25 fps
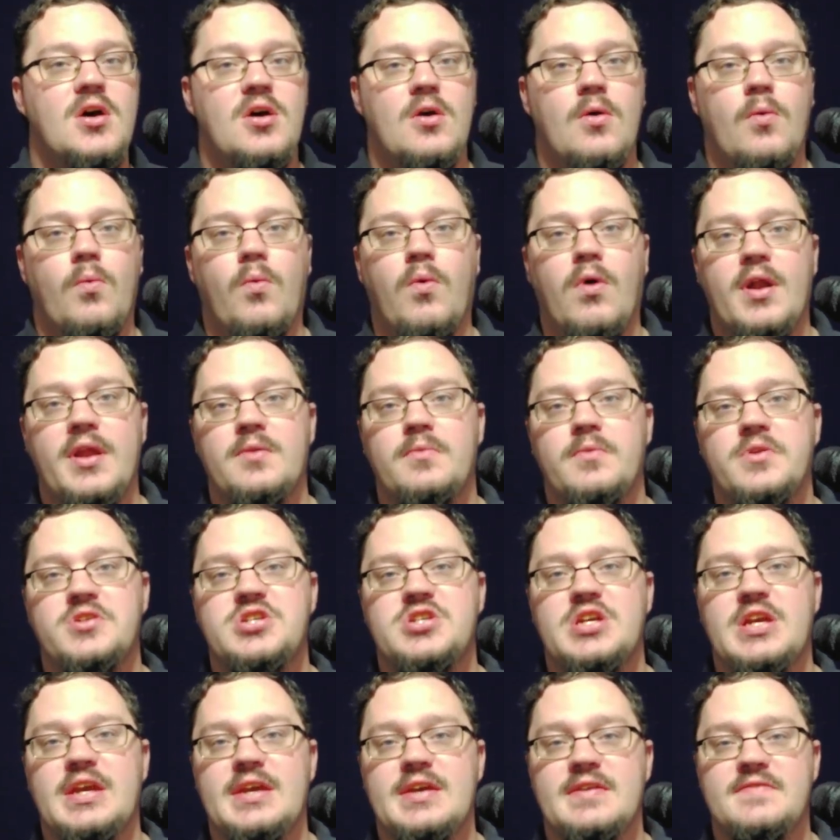one in which
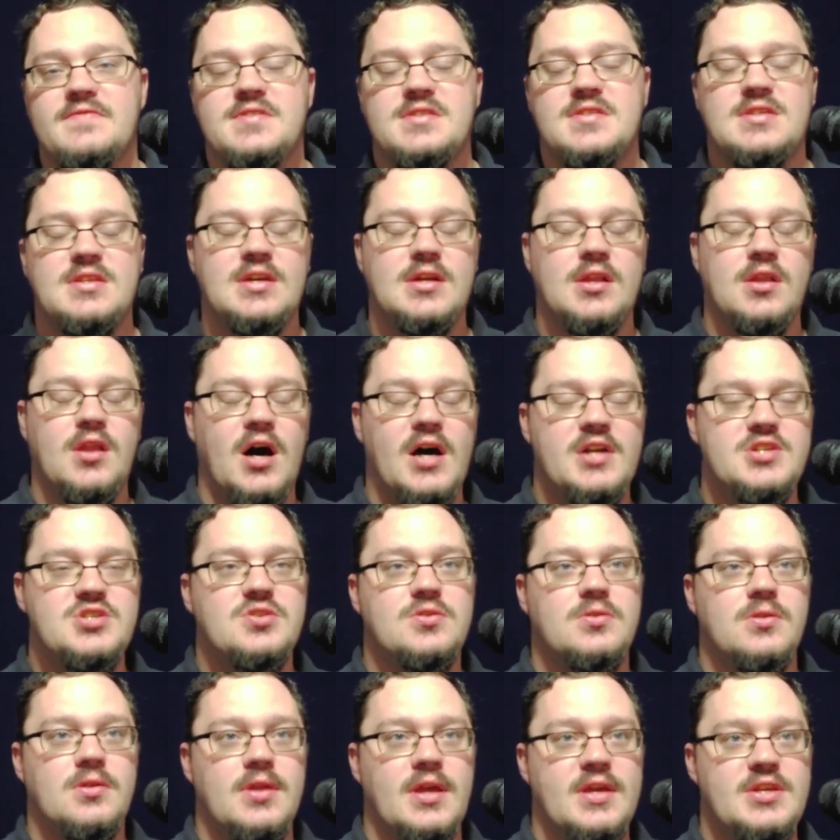he gives
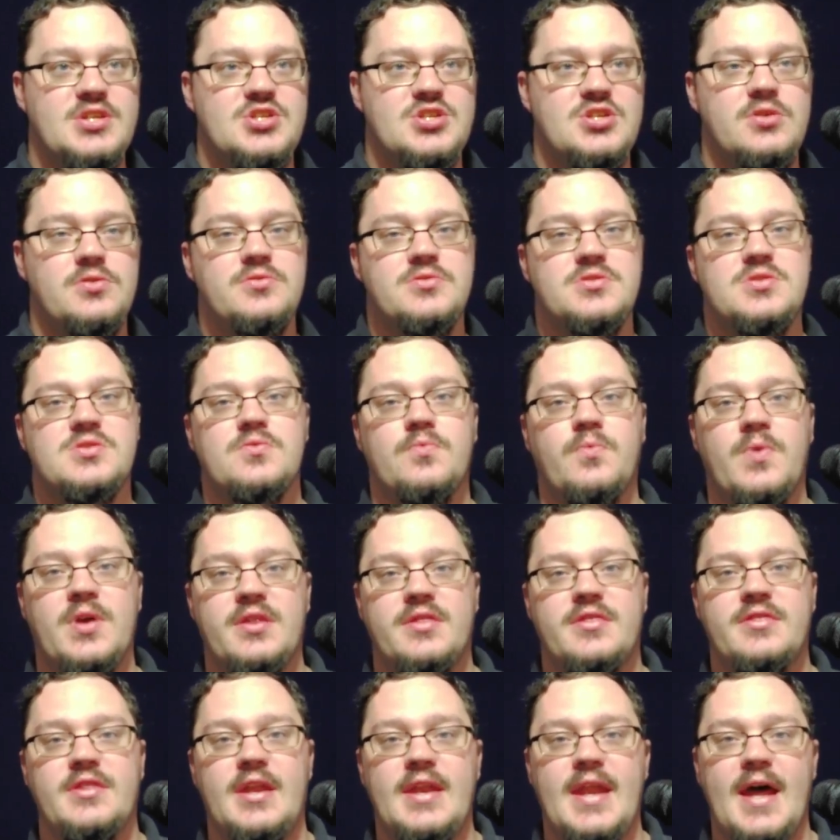theological issues
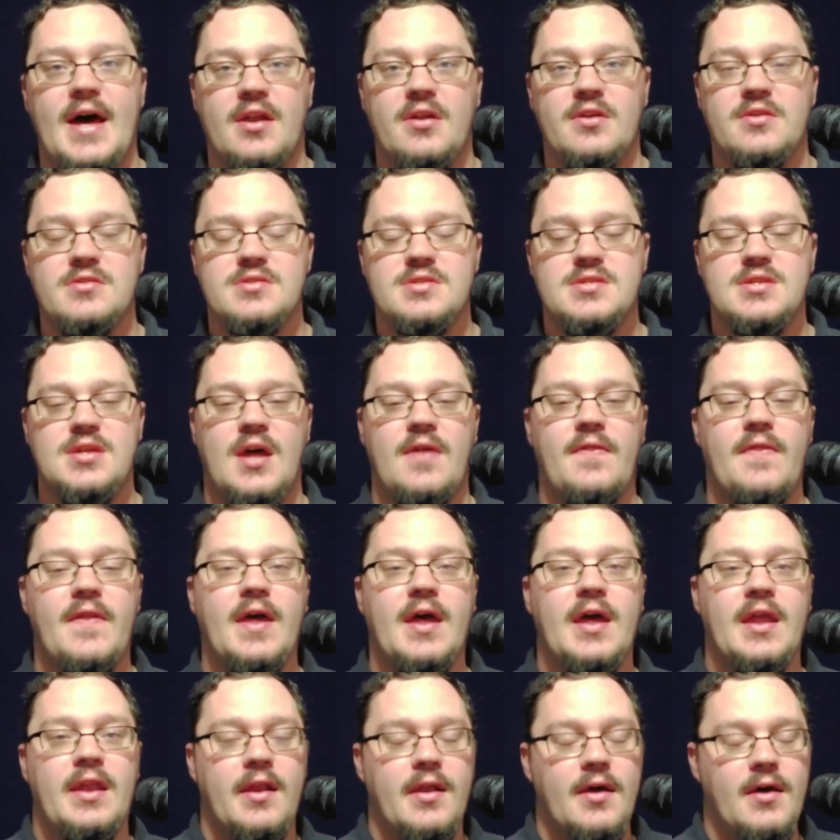with the Netters, and
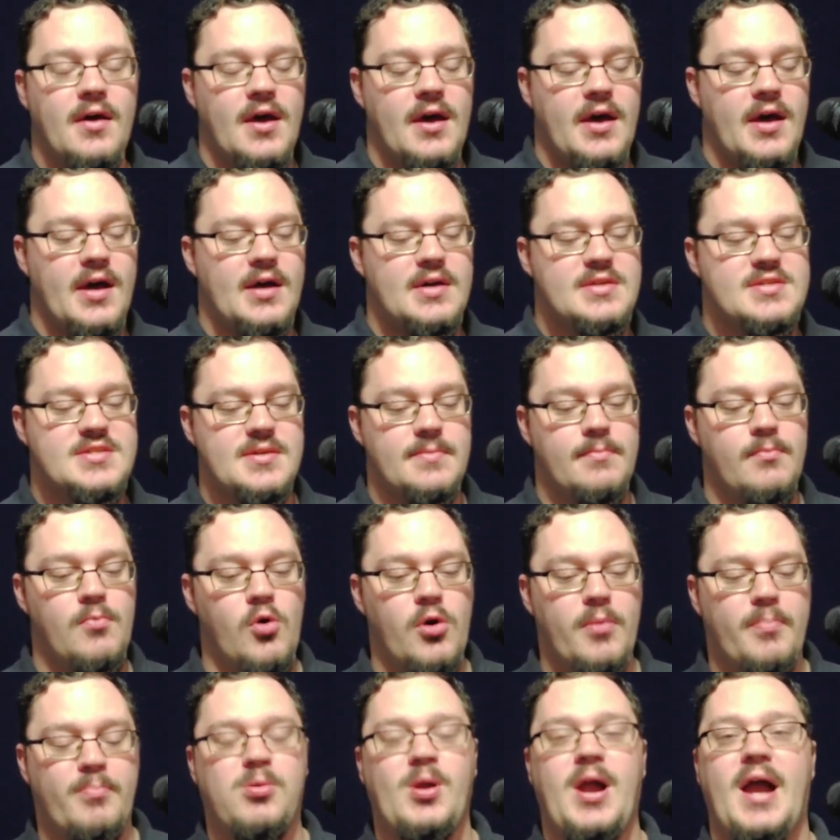then some
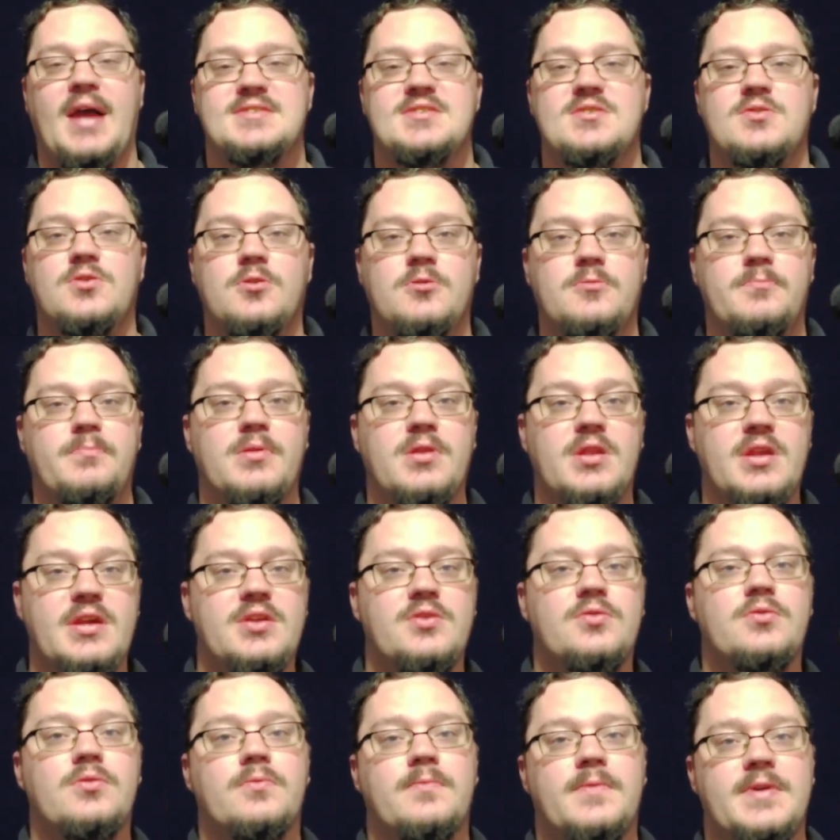more practical
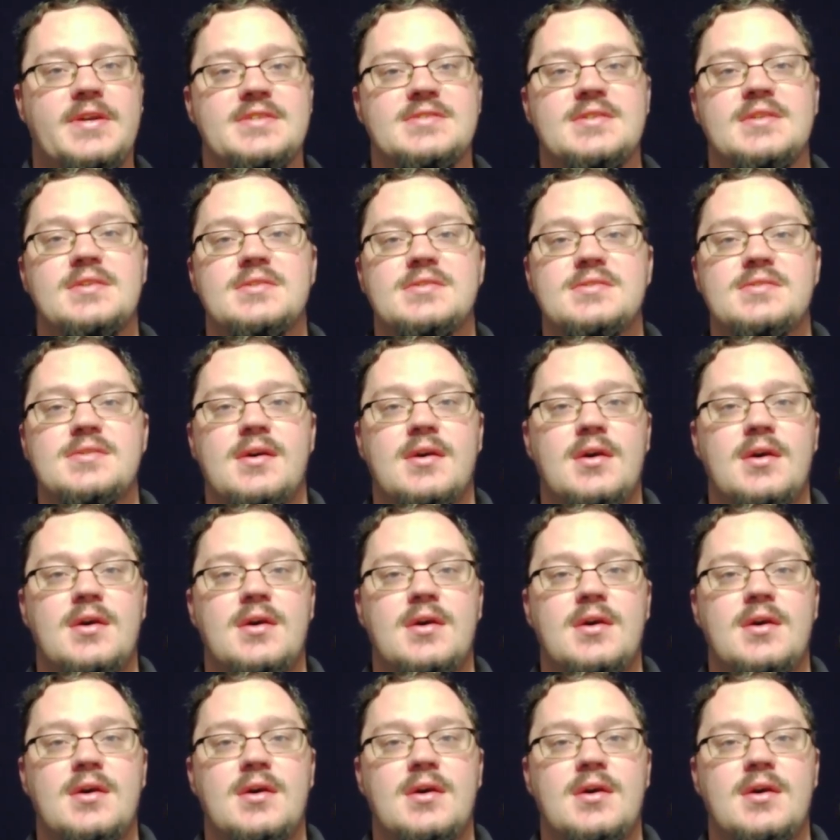political reasons